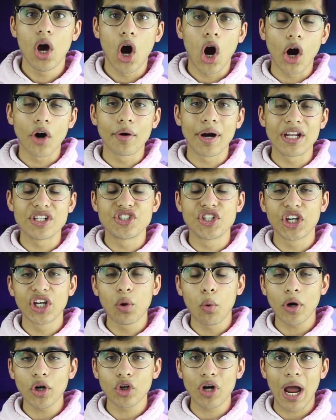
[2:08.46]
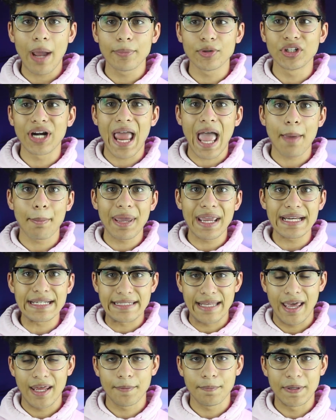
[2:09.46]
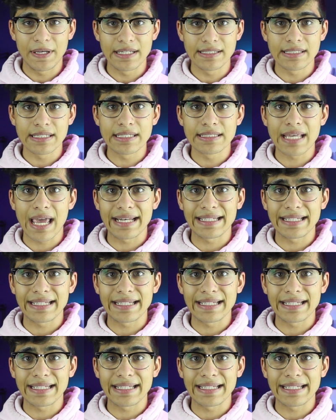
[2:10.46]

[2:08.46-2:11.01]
Alright, so you're going to want to grab your M8-10 pieces